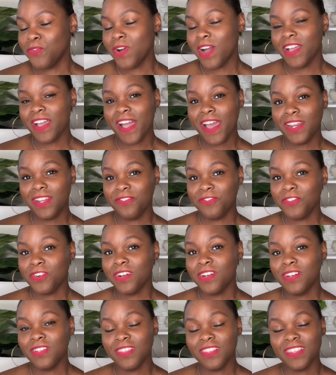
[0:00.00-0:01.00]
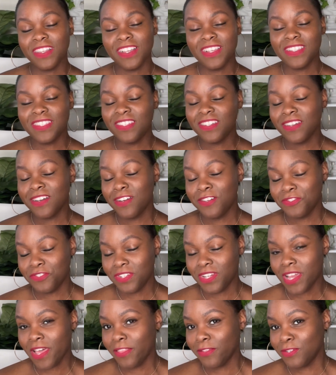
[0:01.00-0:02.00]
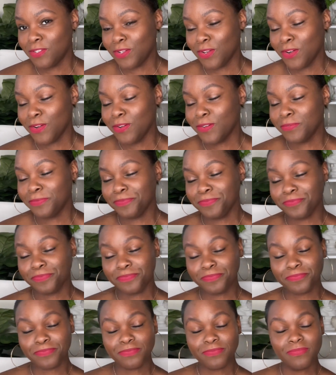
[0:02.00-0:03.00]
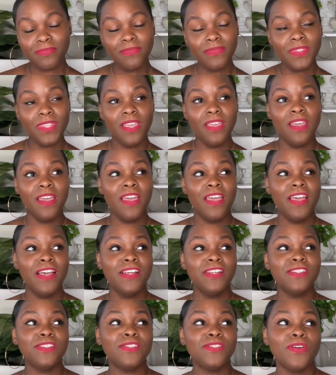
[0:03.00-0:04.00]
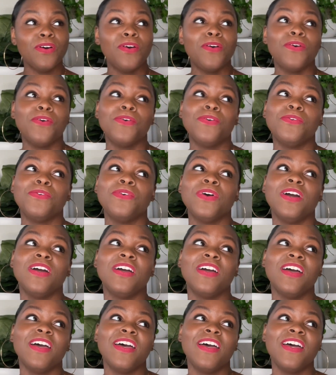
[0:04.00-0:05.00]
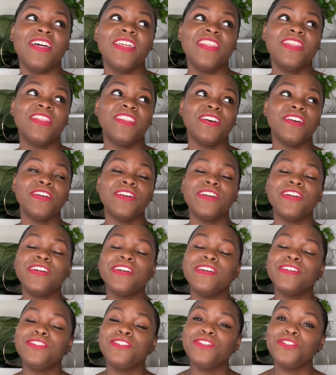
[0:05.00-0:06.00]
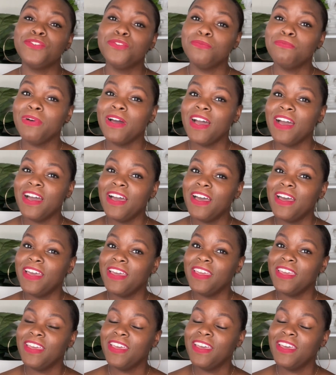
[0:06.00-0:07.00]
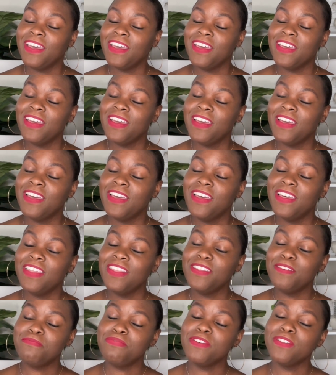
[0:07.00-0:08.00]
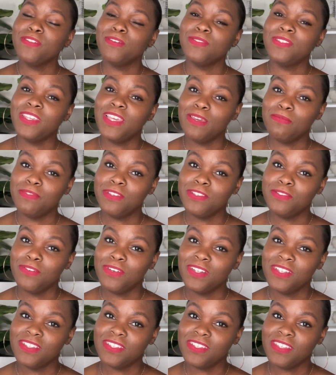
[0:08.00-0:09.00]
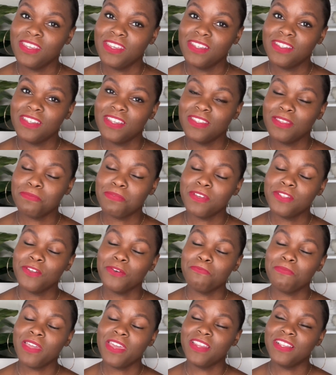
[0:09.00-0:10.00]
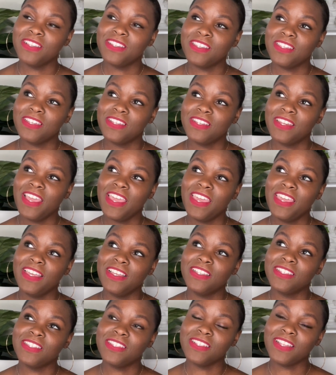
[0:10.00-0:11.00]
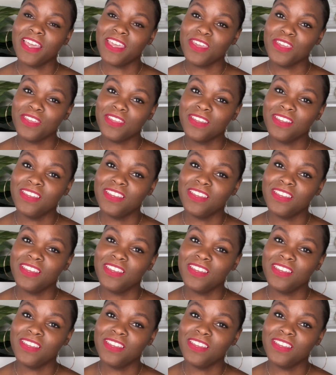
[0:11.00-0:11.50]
I got it for less than $100, y'all. So the urge to buy the Pillow Tabby 26 and the Pillow Madison has like